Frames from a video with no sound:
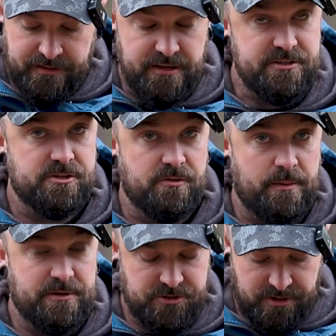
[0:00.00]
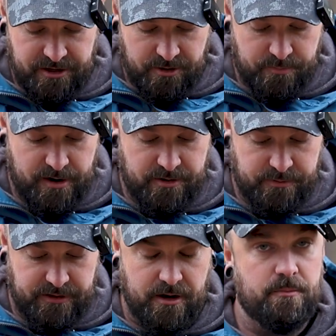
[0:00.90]
This ceramic striker paired
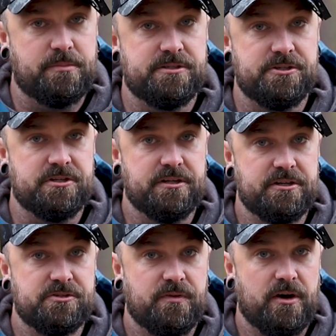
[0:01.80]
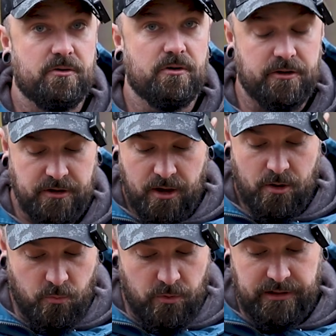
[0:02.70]
with the composition of this ferro rod
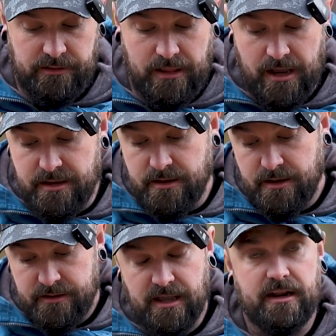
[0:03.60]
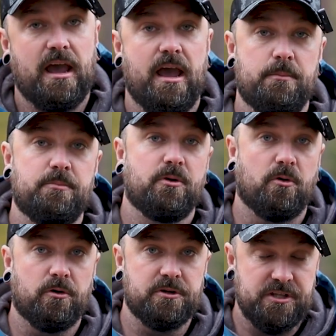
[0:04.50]
will light that hemp
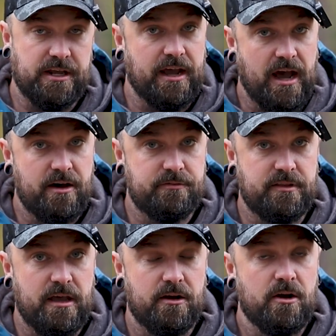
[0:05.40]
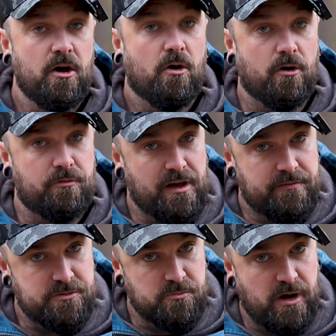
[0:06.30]
cordage that I have there, or if you
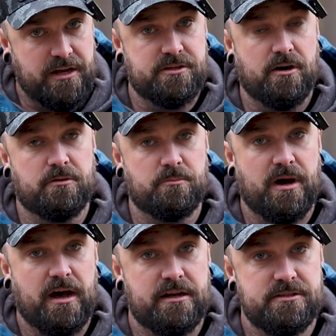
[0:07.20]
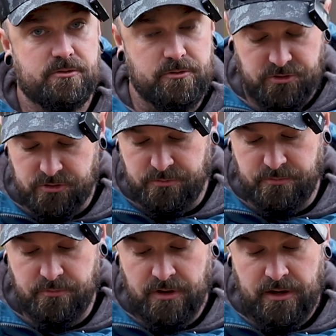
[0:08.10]
have some wax cotton pads or
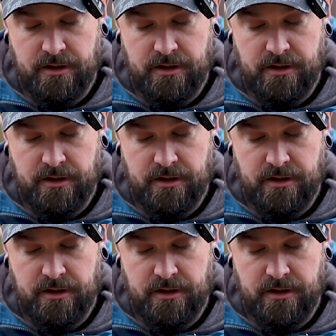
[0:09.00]
some